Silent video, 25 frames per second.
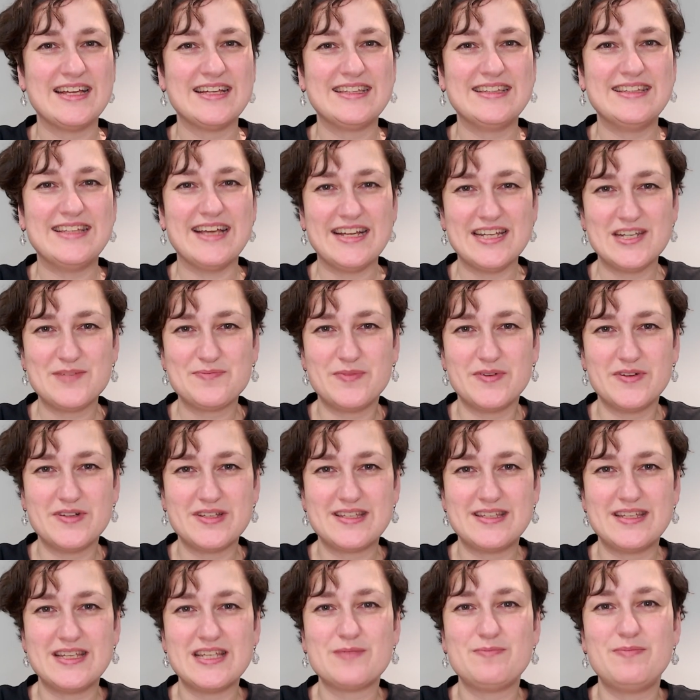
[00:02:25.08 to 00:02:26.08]

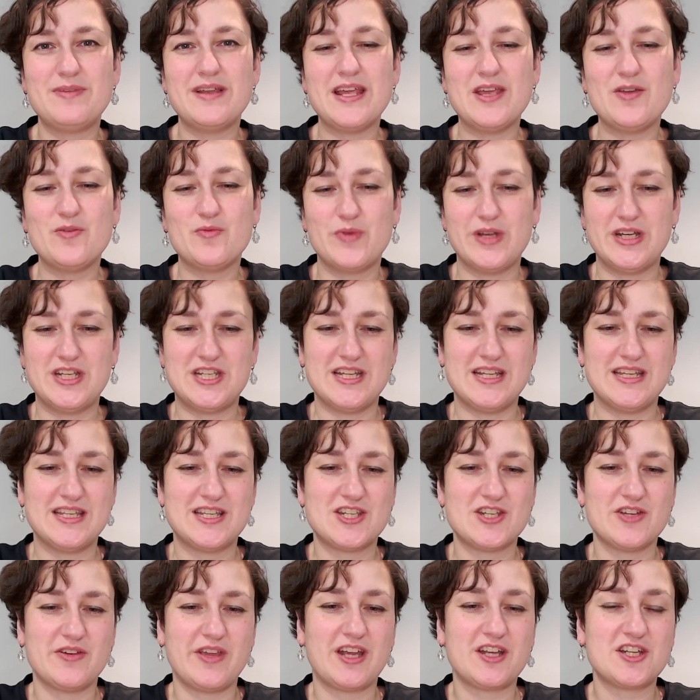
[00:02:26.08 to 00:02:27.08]
Dashboards display
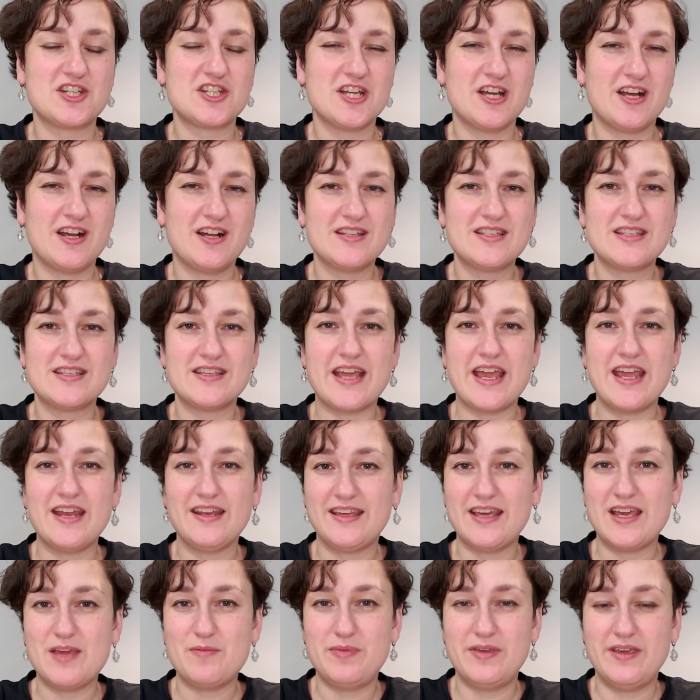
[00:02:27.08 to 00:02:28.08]
widgets showing charts
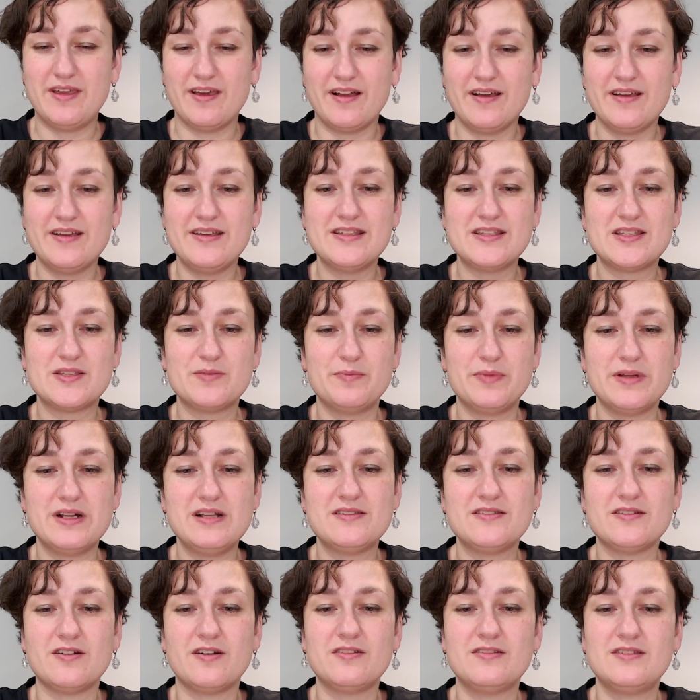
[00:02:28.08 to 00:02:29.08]
and KPIs
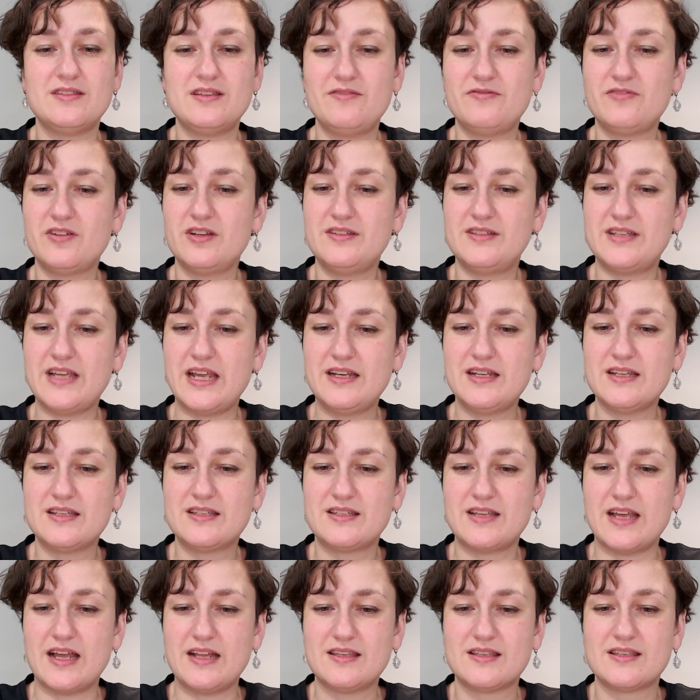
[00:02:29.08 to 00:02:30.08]
built on different
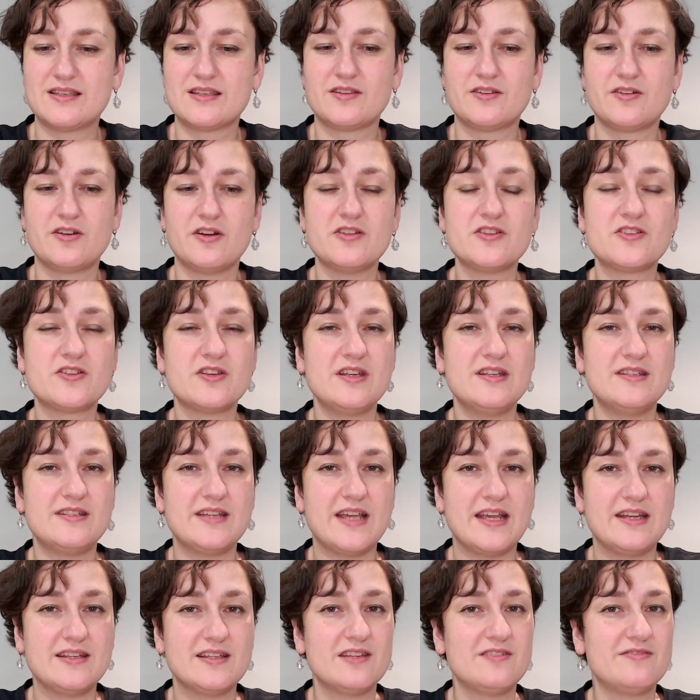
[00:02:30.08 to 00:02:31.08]
datasets
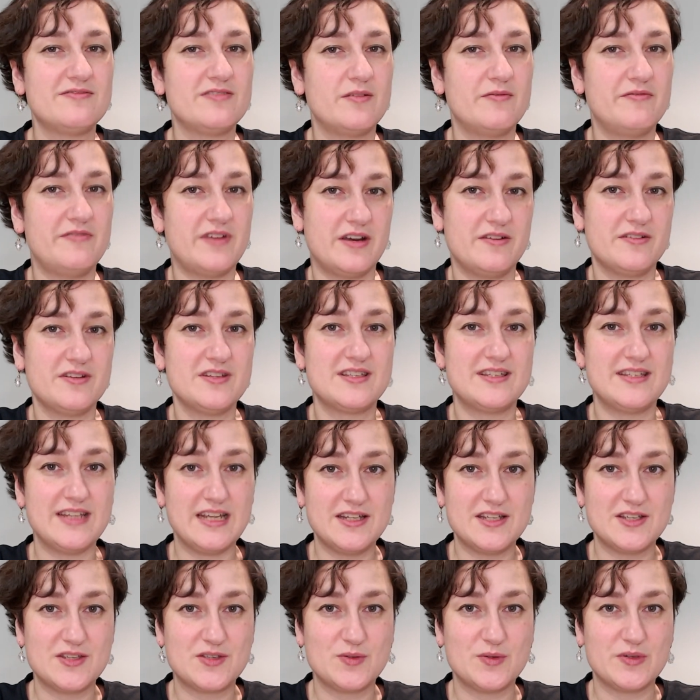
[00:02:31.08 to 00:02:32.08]
consolidated from various
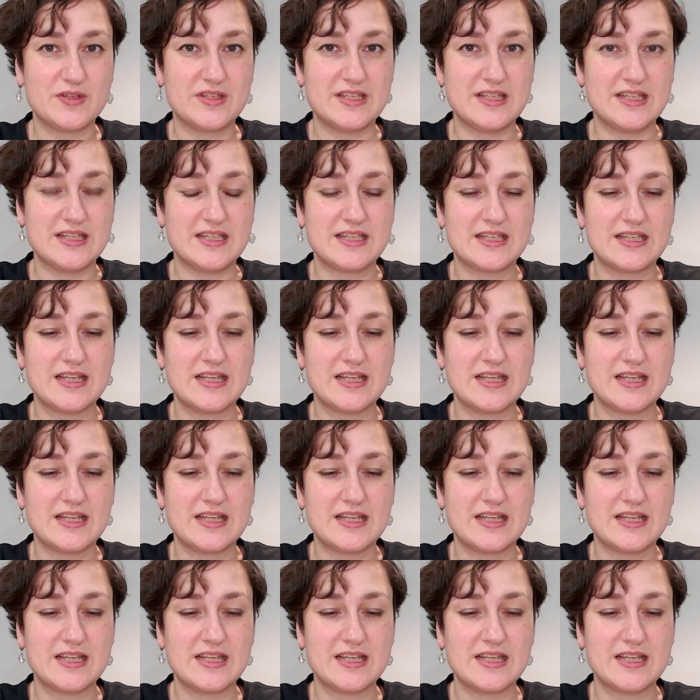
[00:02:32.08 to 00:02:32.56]
data sources,